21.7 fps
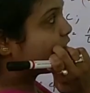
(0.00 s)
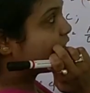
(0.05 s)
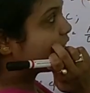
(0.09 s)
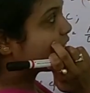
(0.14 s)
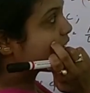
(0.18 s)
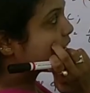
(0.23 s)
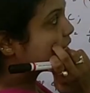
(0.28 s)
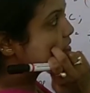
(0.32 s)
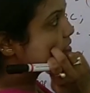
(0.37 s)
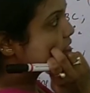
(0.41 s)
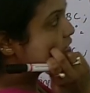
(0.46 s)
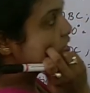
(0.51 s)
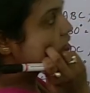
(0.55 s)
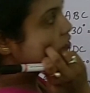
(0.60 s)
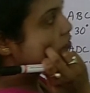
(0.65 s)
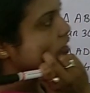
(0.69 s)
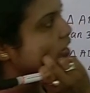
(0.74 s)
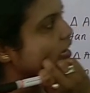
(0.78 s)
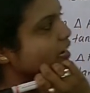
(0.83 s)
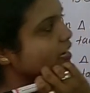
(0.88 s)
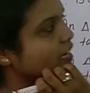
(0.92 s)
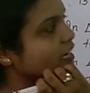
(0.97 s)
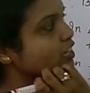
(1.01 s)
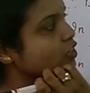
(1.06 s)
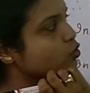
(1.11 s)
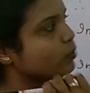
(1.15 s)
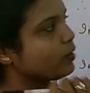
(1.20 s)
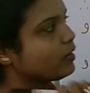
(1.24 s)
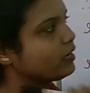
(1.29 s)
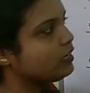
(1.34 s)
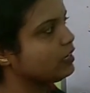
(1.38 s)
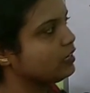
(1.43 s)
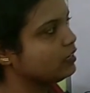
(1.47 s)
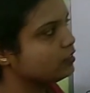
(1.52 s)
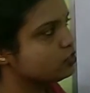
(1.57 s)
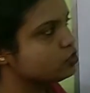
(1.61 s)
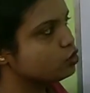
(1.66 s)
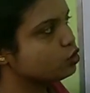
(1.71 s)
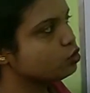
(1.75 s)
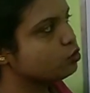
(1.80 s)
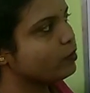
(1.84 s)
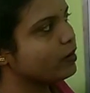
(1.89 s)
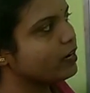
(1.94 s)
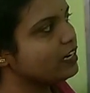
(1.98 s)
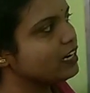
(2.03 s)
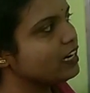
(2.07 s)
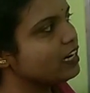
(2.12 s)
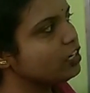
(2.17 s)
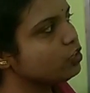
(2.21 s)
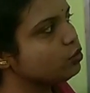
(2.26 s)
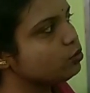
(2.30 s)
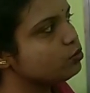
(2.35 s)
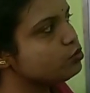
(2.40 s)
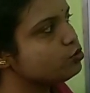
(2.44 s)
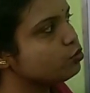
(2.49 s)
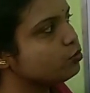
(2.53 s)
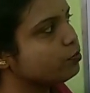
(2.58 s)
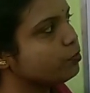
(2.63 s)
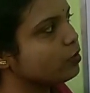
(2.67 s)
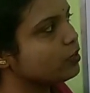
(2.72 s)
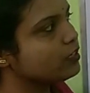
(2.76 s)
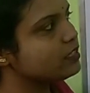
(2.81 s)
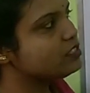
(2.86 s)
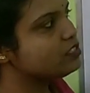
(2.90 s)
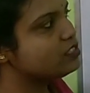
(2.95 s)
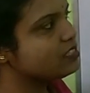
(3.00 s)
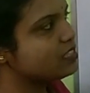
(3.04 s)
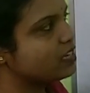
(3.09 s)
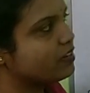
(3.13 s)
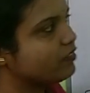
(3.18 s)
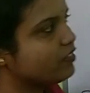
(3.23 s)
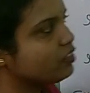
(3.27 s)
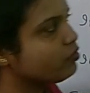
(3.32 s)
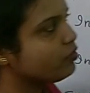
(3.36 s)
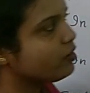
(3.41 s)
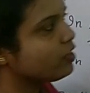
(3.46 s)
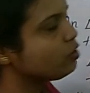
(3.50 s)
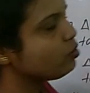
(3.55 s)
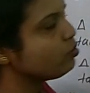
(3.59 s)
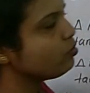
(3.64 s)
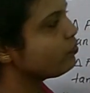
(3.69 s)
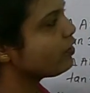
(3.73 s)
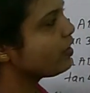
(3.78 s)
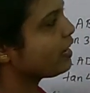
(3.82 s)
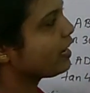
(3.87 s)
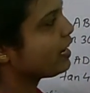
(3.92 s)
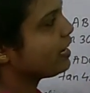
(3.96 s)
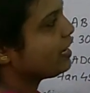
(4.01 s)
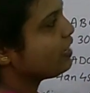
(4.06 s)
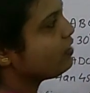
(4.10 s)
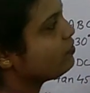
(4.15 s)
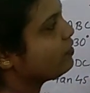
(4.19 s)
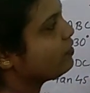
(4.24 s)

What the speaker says: we are cancelling, we are getting 20. So 20 into 2.732 we are getting